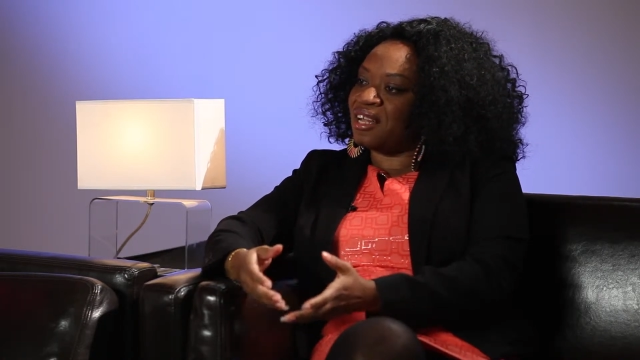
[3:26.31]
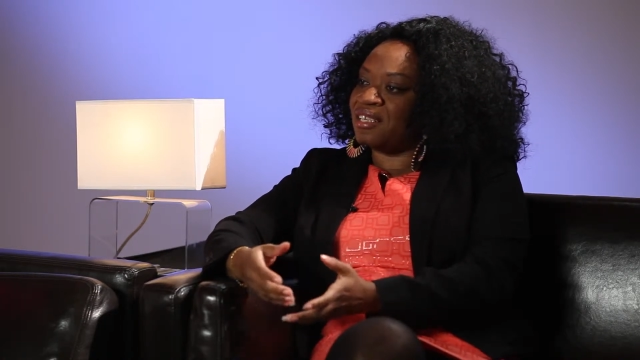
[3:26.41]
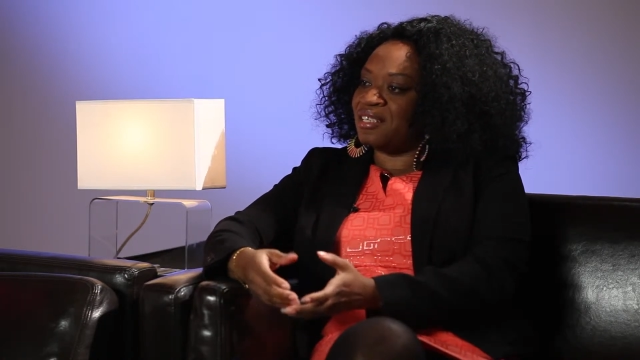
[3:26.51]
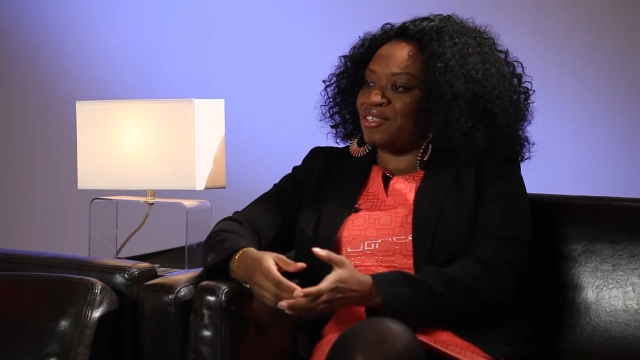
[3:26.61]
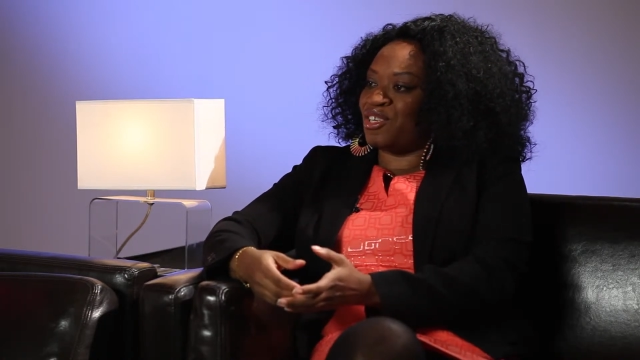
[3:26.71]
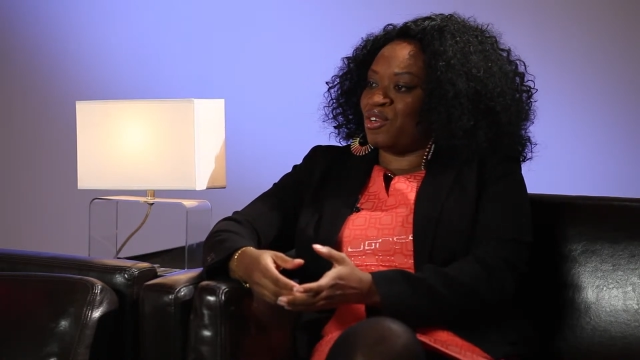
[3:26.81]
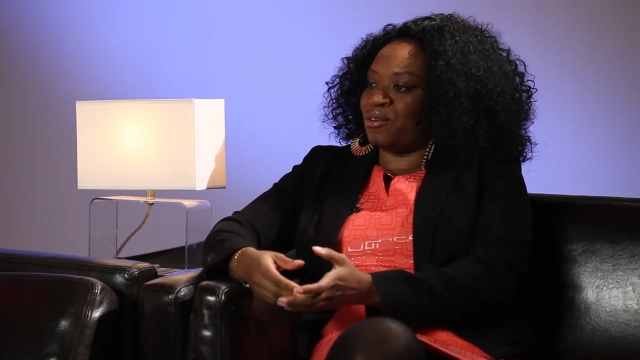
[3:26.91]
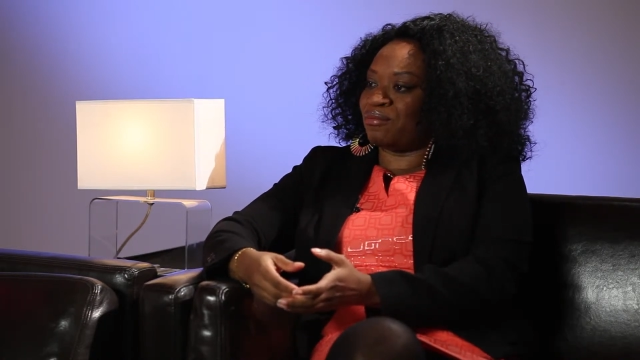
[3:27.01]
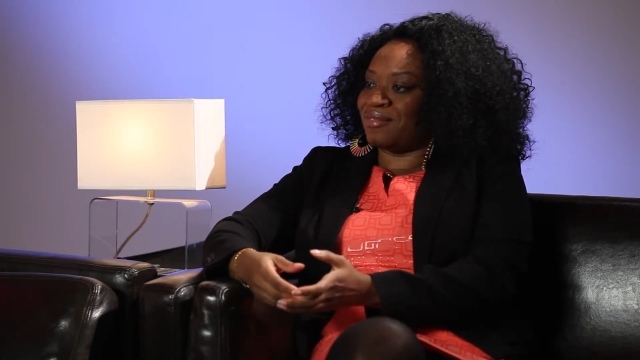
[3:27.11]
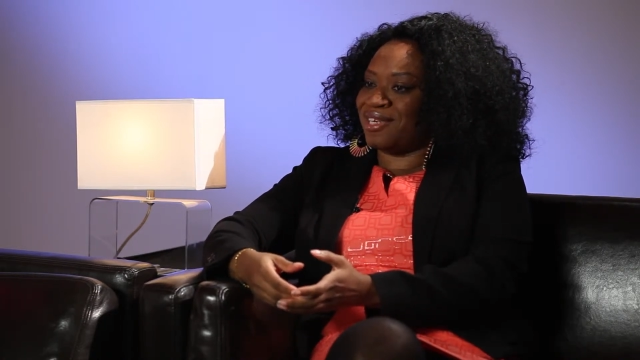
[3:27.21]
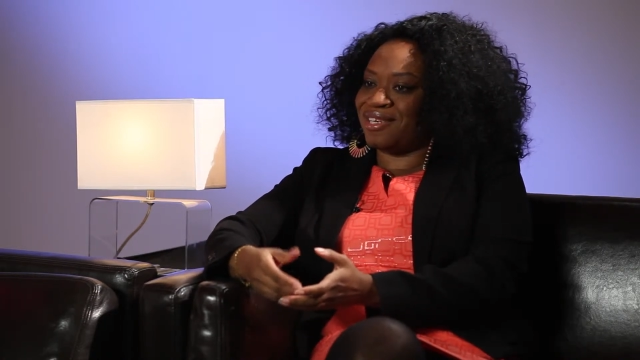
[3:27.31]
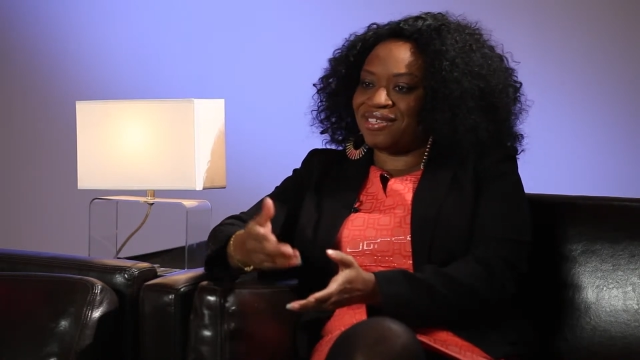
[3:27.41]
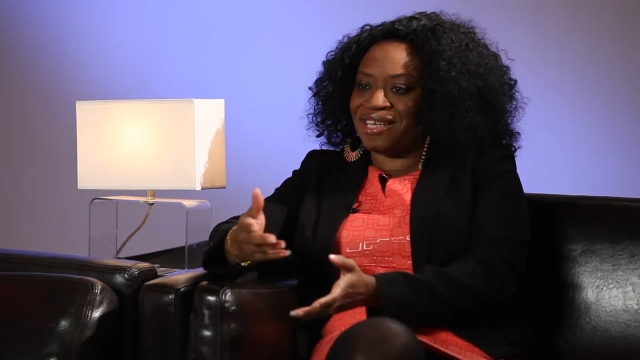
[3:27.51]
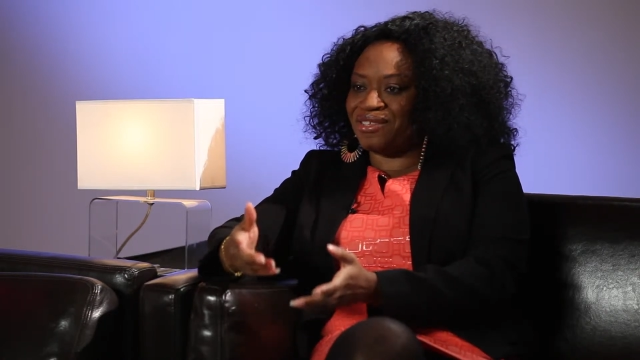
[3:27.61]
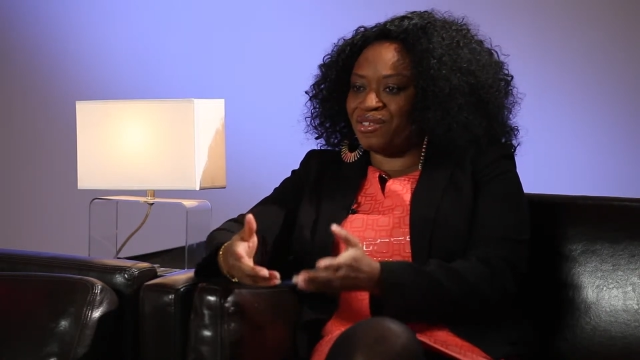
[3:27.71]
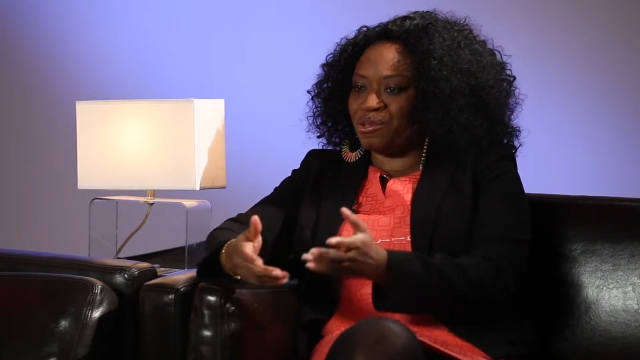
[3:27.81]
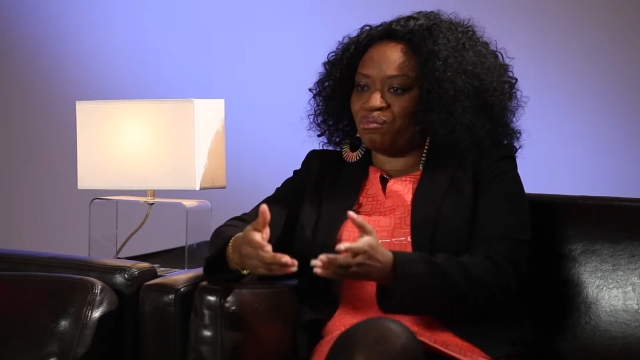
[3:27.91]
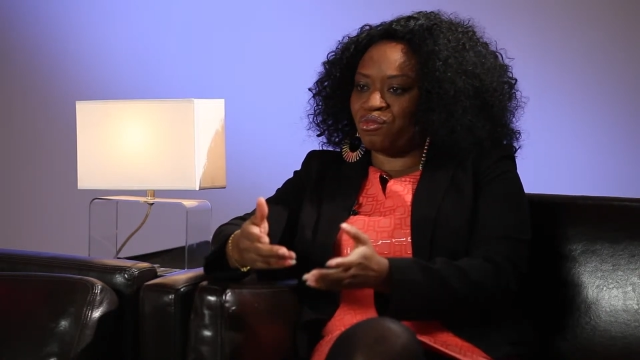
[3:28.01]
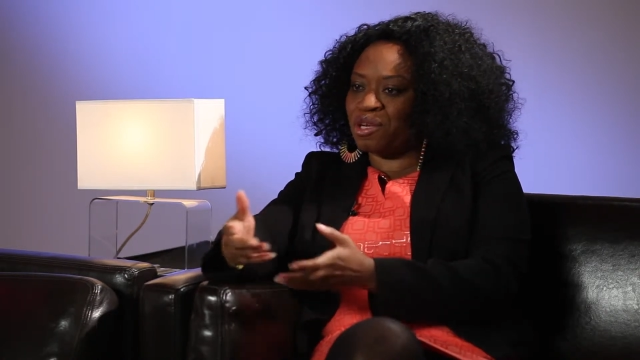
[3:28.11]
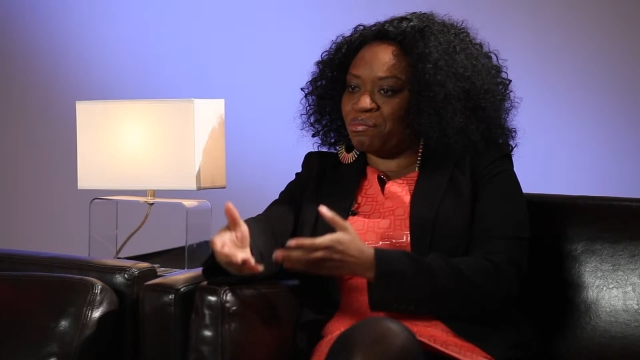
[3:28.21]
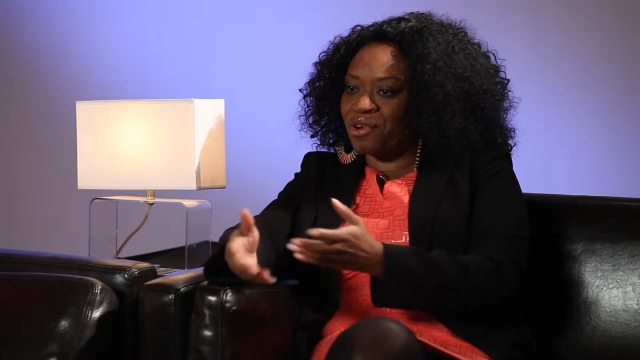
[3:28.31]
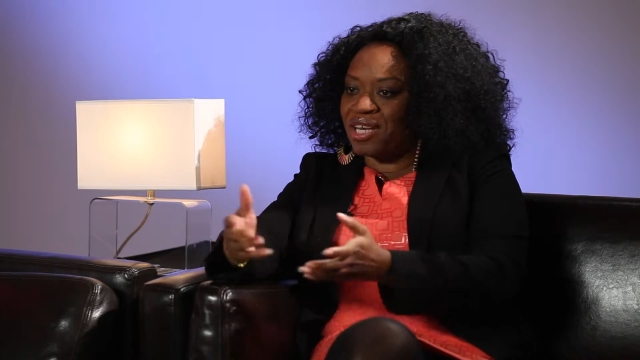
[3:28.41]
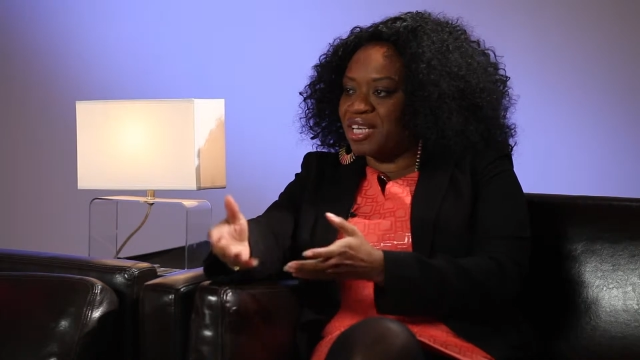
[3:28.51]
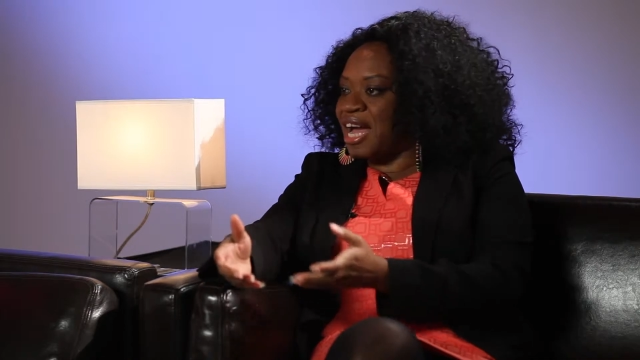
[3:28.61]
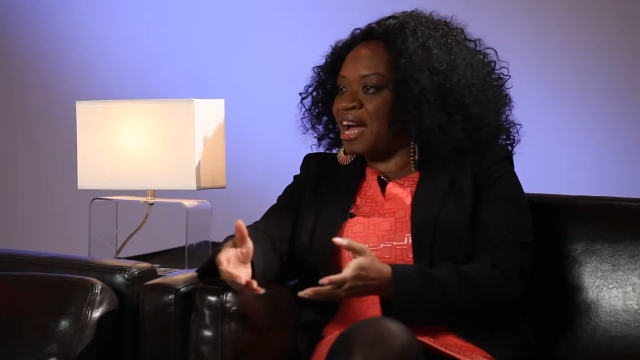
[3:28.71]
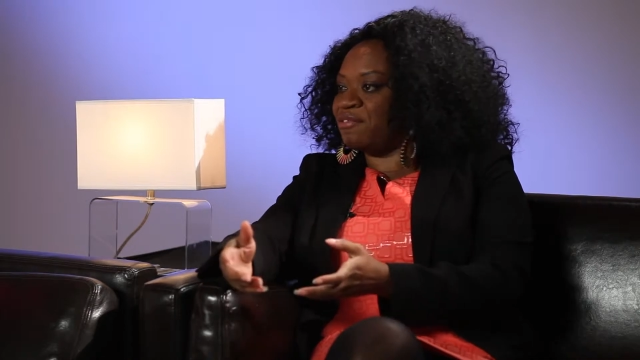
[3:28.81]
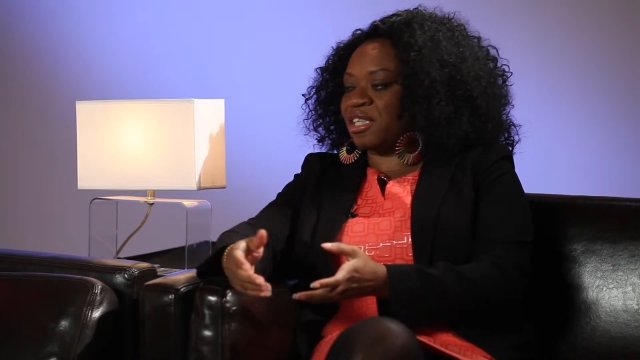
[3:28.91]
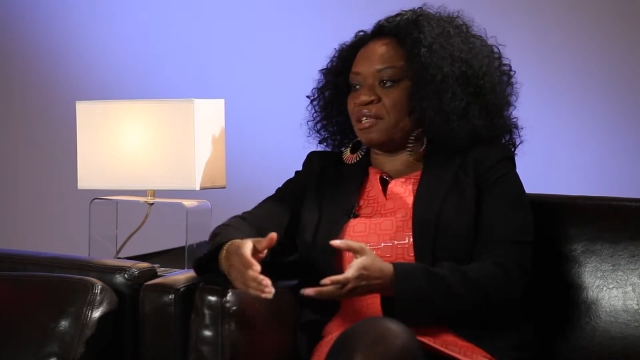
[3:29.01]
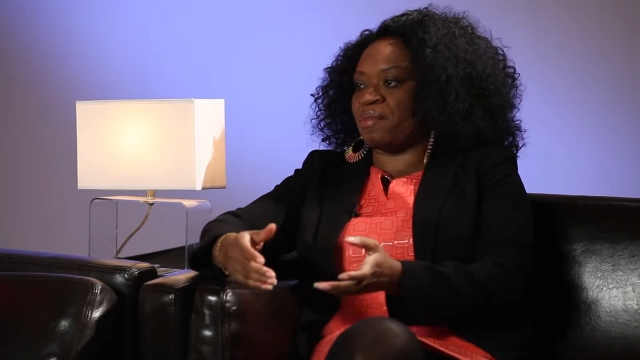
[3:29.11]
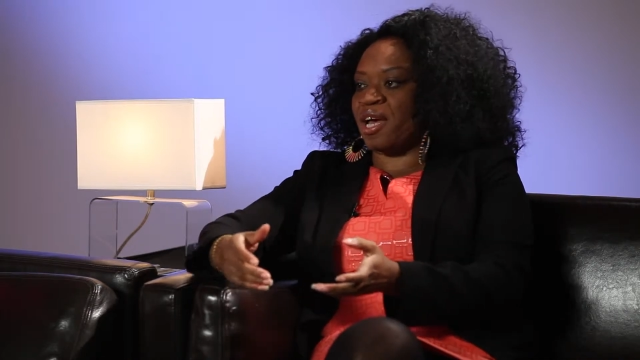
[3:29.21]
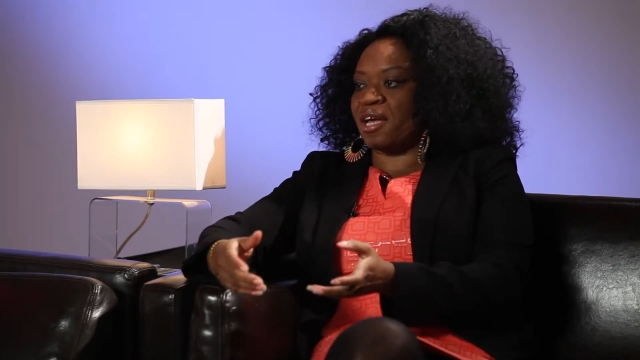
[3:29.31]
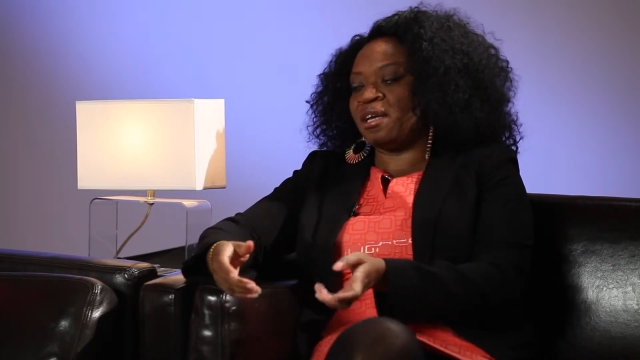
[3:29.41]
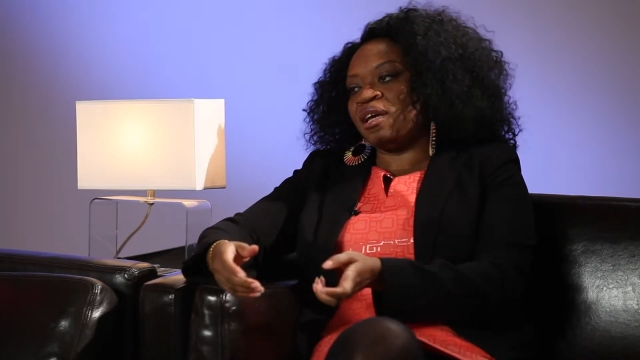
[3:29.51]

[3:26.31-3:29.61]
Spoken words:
and in a sense, you're rebranding Africa by